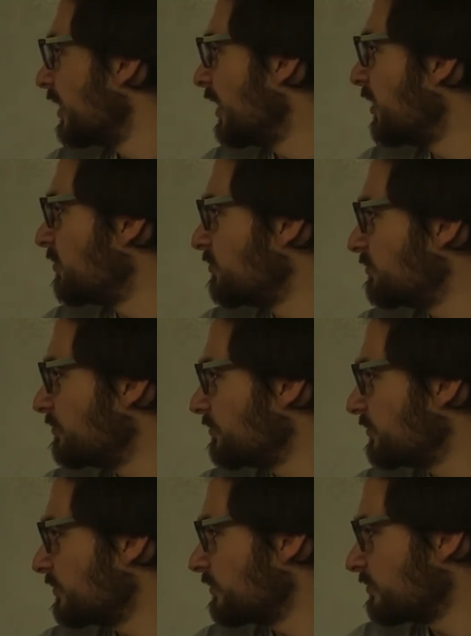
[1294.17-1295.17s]

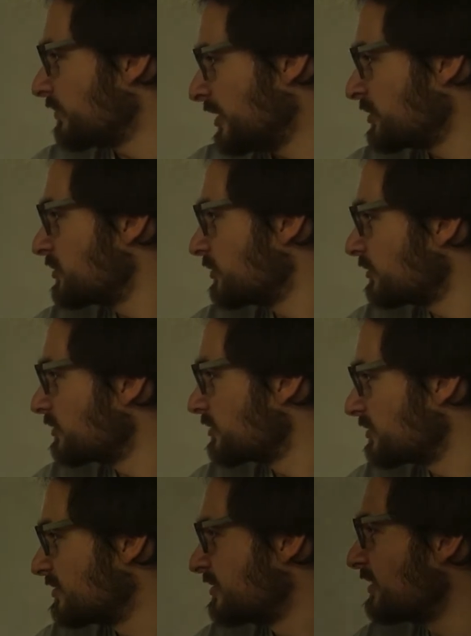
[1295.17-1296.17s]
I shouldn't
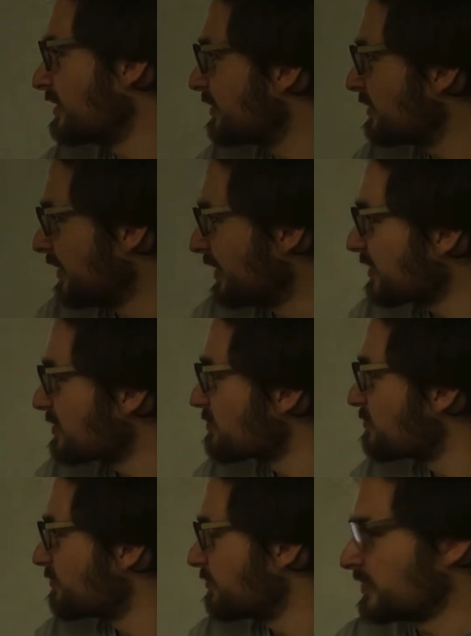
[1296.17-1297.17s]
delete that,
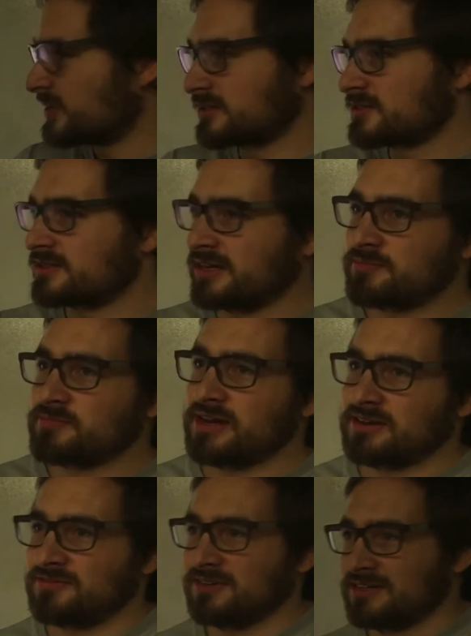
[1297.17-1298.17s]
because then
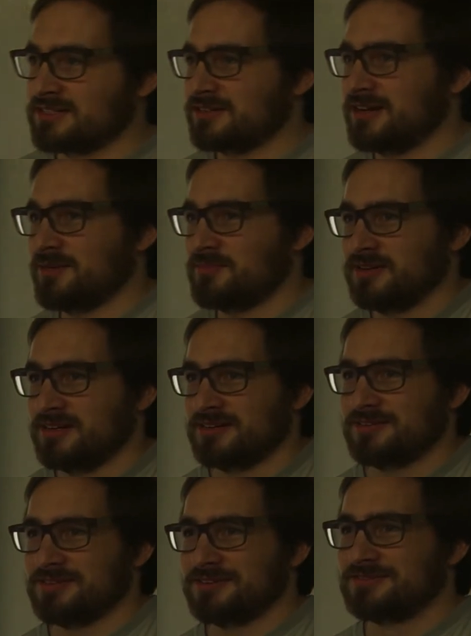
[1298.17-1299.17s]
bad things are happening